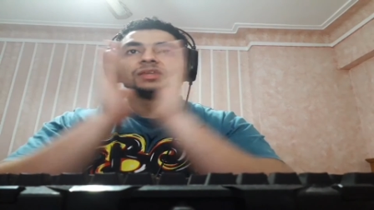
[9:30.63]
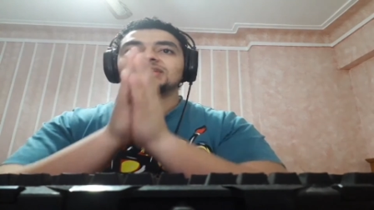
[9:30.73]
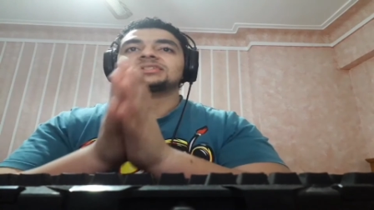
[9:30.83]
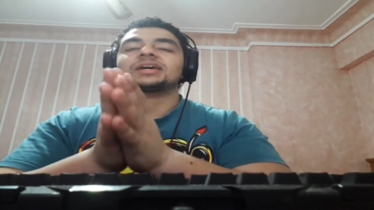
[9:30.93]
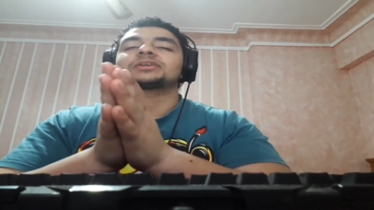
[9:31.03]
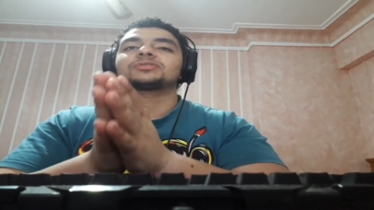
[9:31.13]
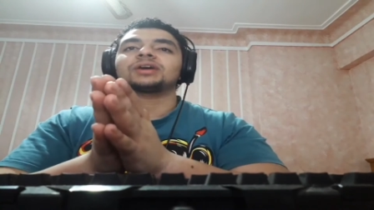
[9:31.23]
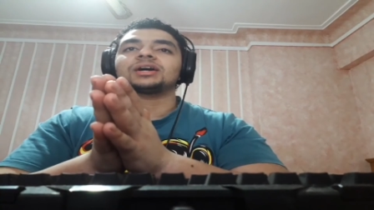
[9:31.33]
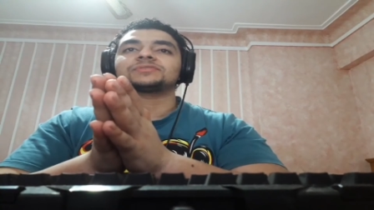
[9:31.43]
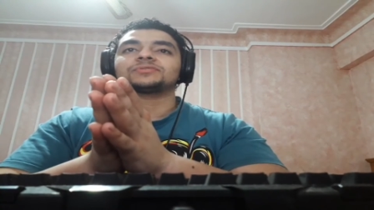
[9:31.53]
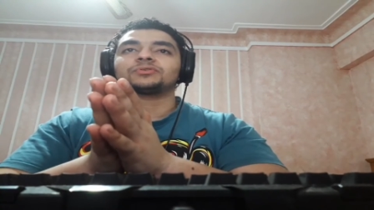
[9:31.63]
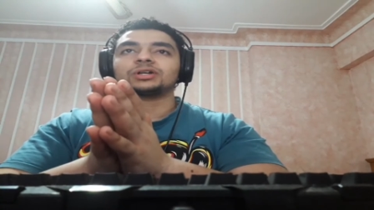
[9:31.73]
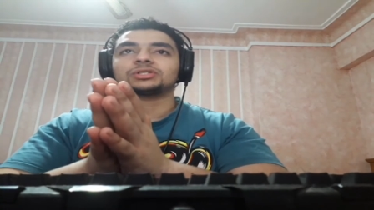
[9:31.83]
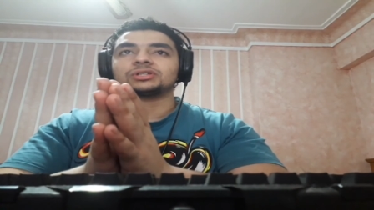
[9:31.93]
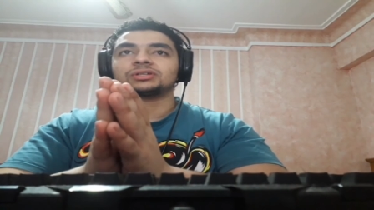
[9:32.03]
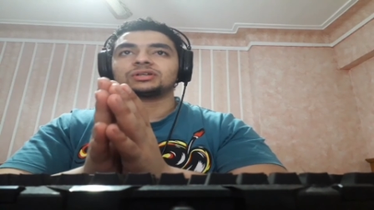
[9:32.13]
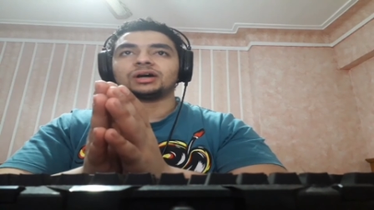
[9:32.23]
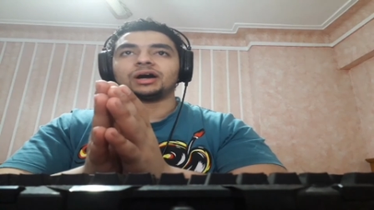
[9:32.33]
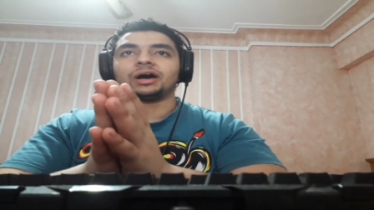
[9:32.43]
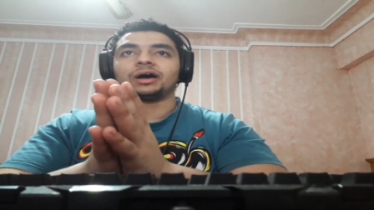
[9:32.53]
thank you guys for watching.
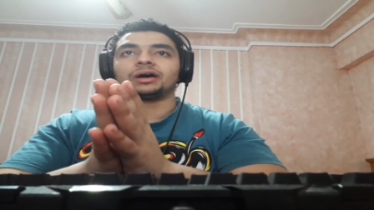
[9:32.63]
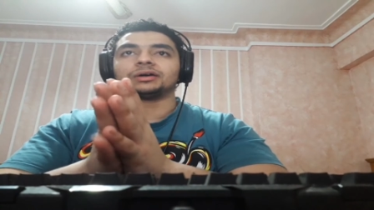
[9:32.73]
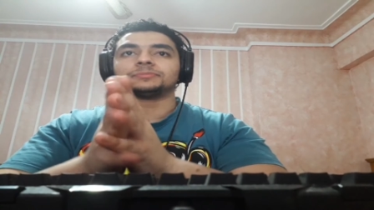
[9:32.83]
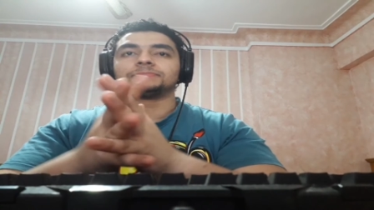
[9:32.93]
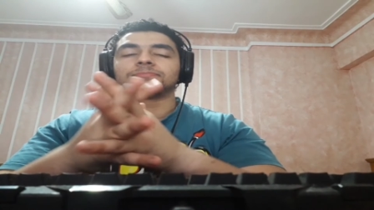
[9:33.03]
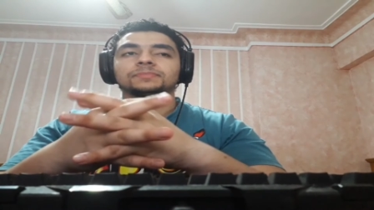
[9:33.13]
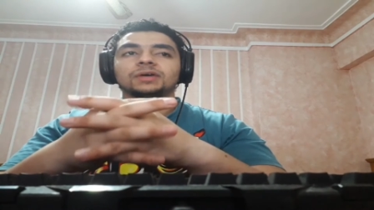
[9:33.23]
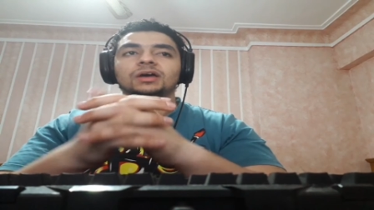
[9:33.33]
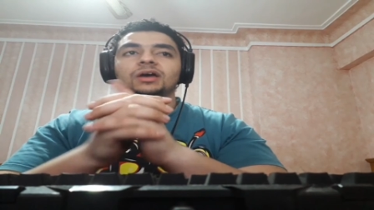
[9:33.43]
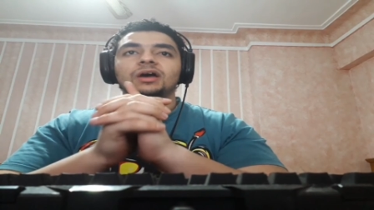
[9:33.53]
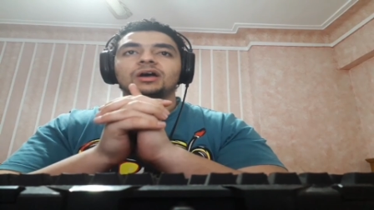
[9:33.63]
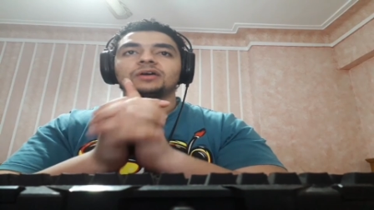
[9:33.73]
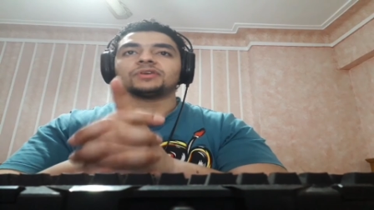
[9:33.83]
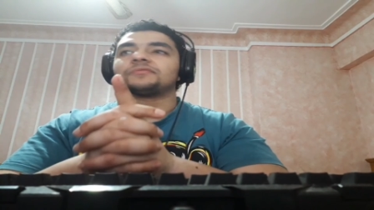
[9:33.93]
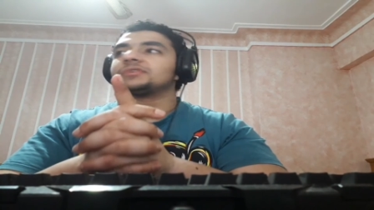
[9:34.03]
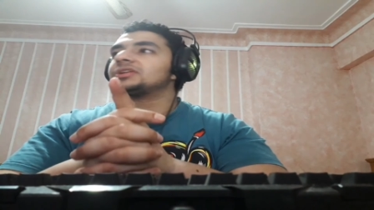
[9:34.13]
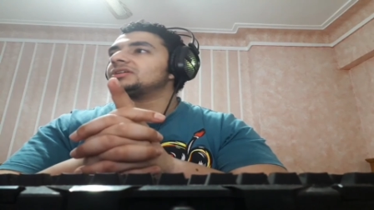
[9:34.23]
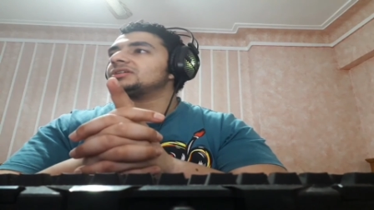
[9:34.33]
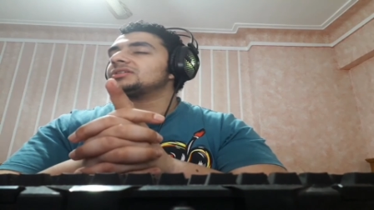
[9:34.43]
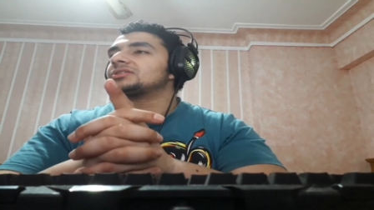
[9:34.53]
Um, if you have
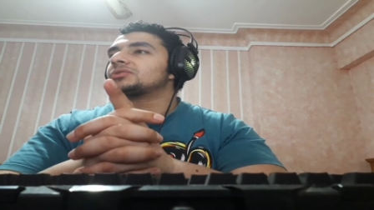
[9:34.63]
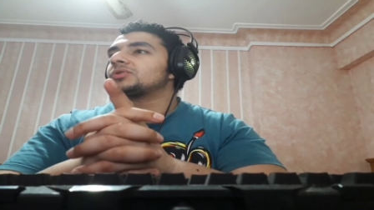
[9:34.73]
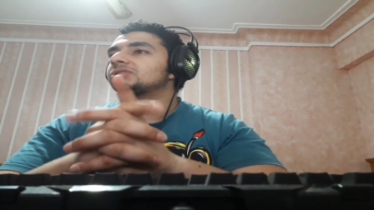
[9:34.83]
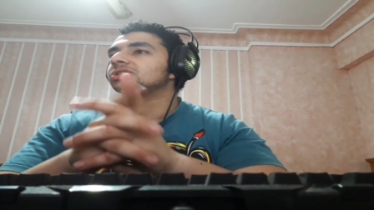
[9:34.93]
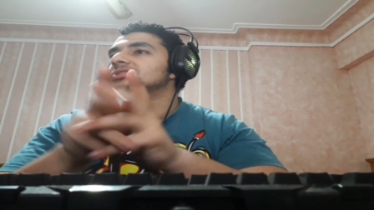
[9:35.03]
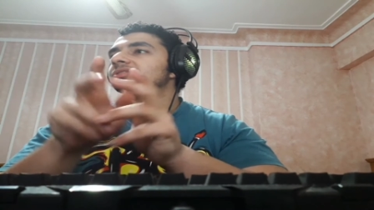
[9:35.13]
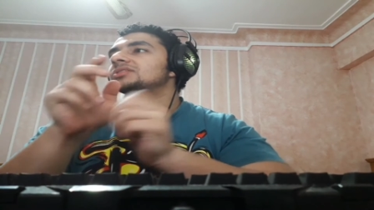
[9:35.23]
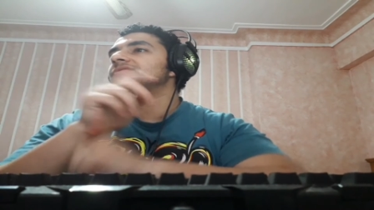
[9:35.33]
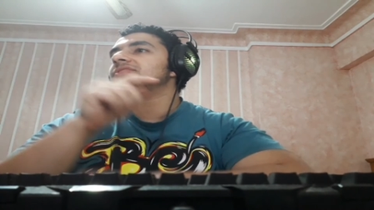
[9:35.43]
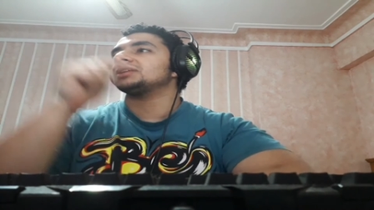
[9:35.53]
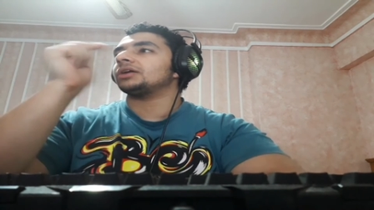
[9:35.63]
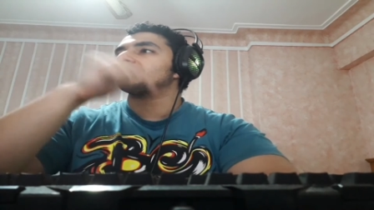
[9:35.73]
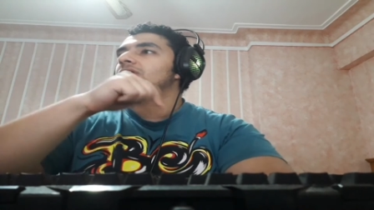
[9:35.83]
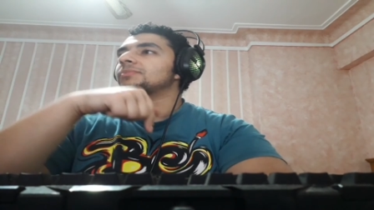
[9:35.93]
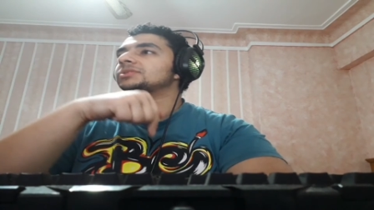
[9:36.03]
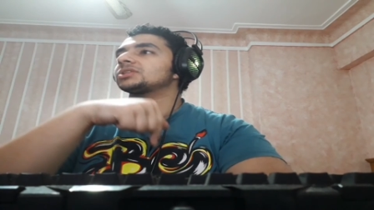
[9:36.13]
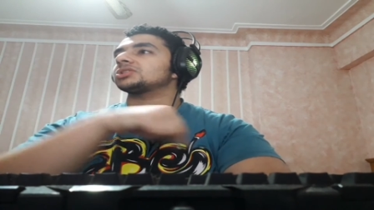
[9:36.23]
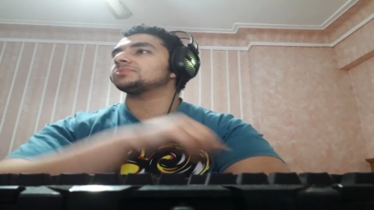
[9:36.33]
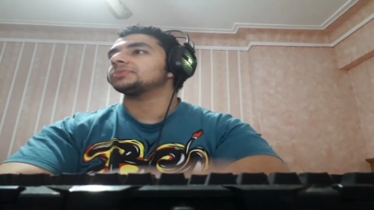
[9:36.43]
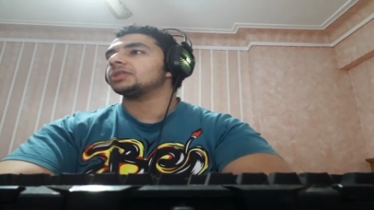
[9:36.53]
any question, leave it down comment
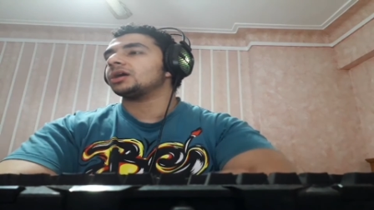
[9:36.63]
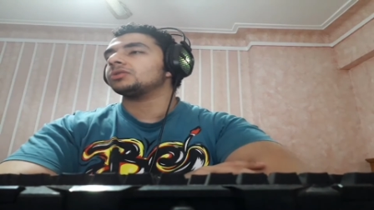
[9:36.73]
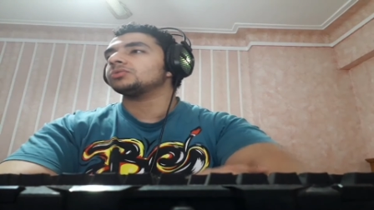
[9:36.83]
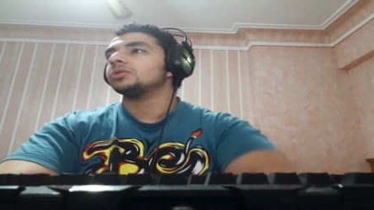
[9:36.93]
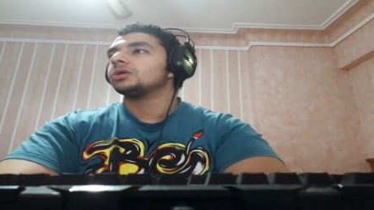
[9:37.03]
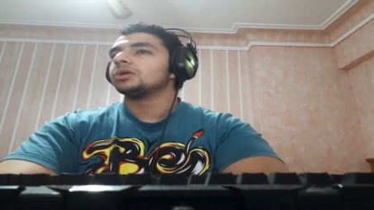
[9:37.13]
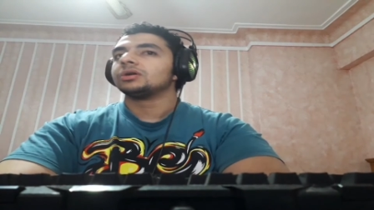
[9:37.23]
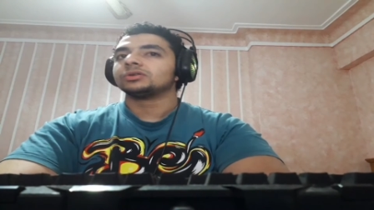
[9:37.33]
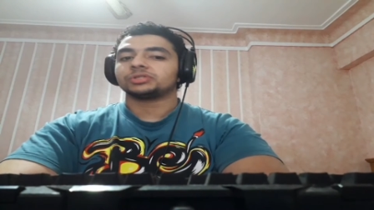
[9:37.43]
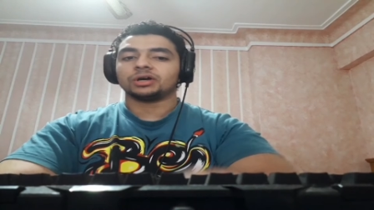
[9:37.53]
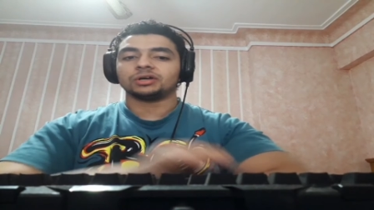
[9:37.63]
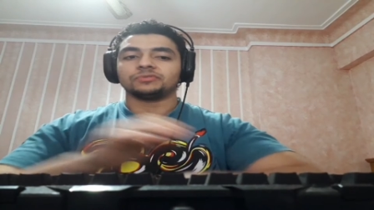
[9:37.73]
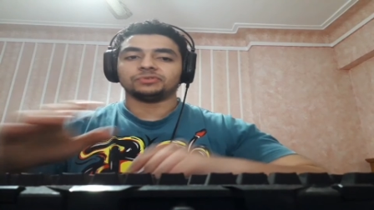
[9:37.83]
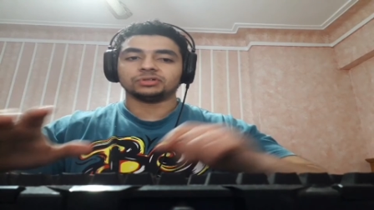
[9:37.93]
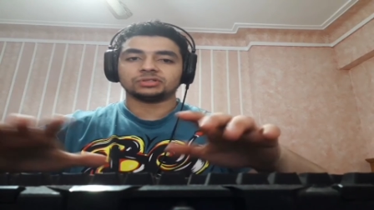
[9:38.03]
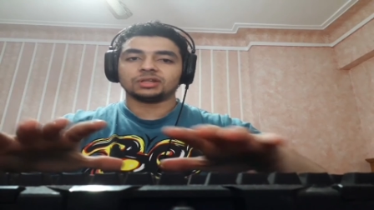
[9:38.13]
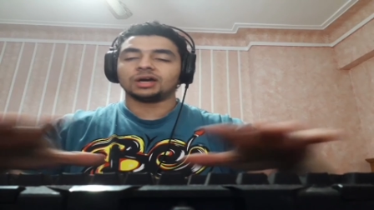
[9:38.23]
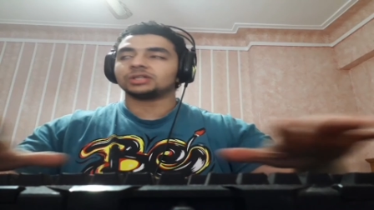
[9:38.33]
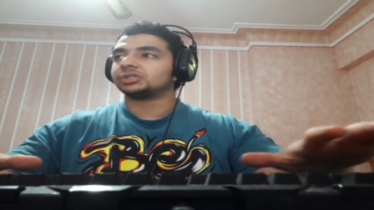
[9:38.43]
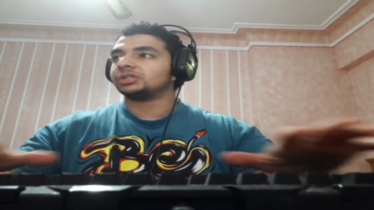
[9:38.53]
section below. Sorry for the
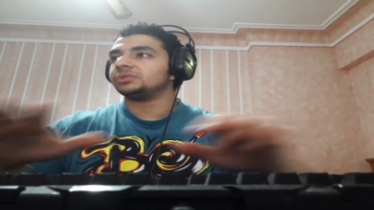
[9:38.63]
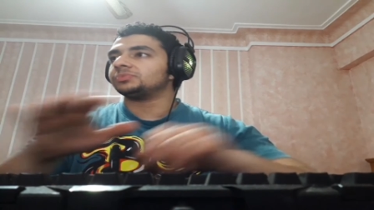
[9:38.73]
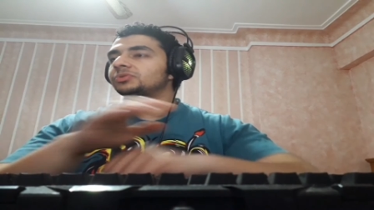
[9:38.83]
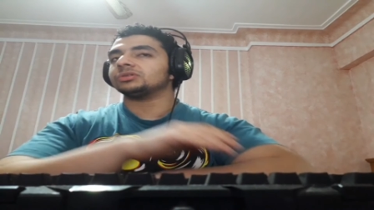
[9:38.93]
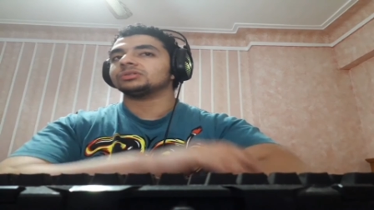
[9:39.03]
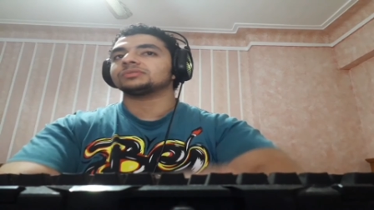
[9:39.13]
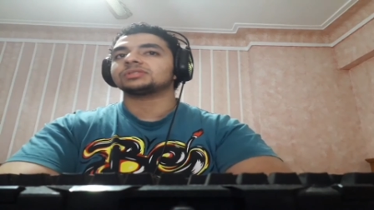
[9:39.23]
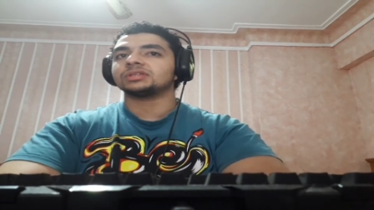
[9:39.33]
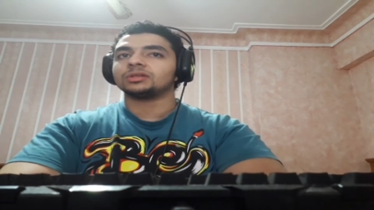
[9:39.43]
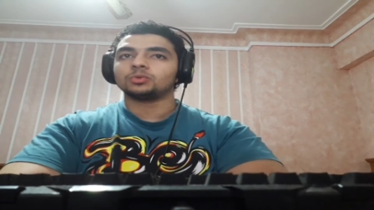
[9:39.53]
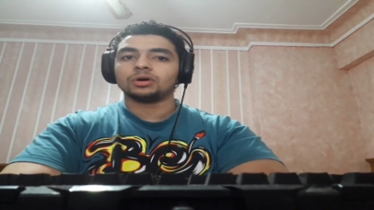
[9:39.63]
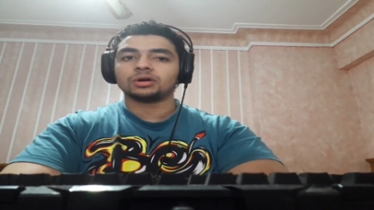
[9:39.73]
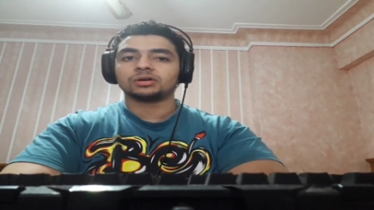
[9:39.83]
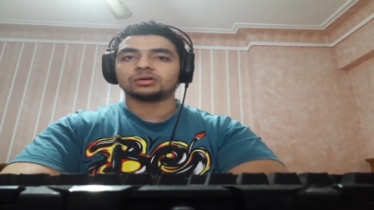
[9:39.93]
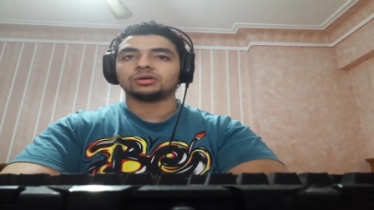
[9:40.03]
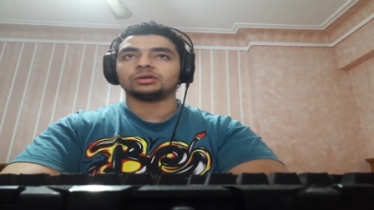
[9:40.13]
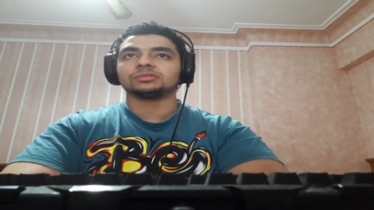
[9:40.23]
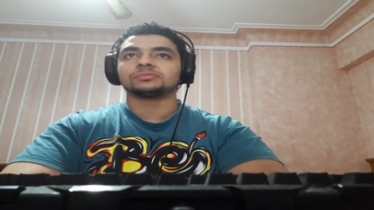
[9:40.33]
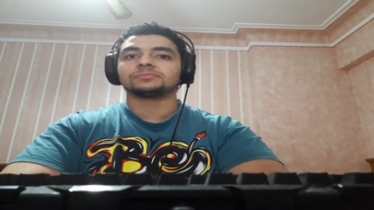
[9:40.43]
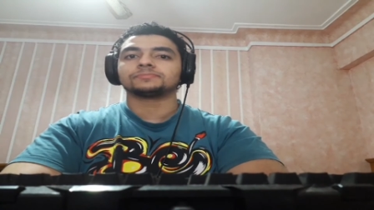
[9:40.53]
large keyboard. I'm still working
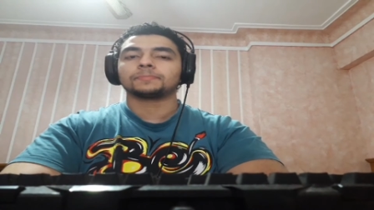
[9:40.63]
on